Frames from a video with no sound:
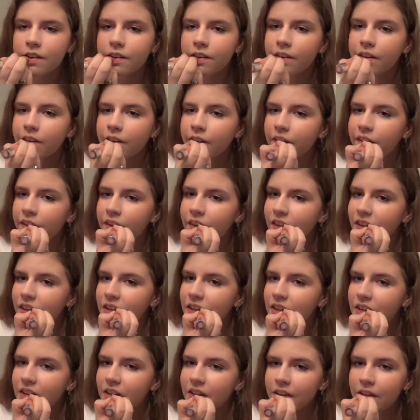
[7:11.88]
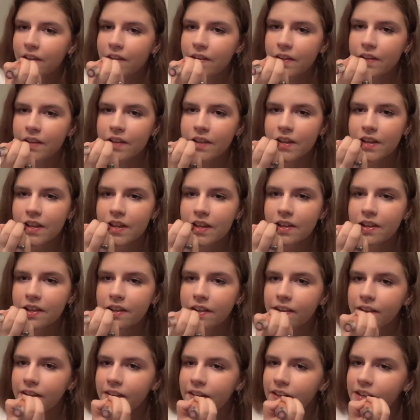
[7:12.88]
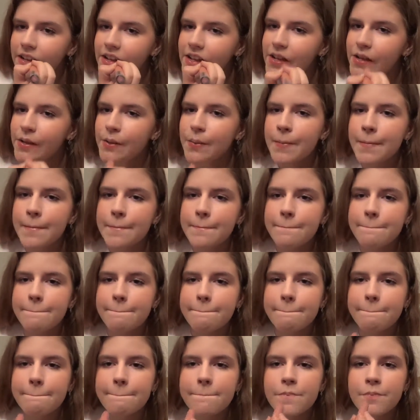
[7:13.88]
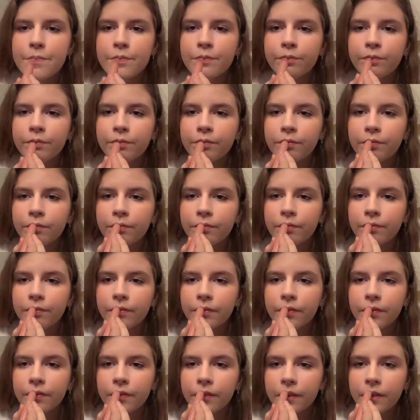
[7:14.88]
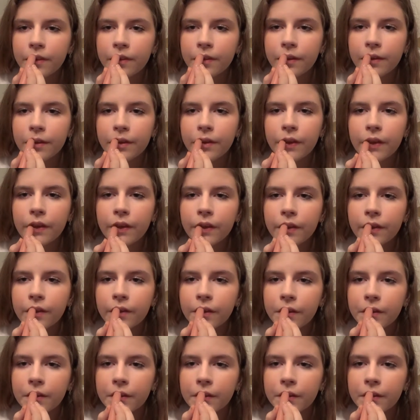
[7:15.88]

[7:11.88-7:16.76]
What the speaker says: (no one is talking)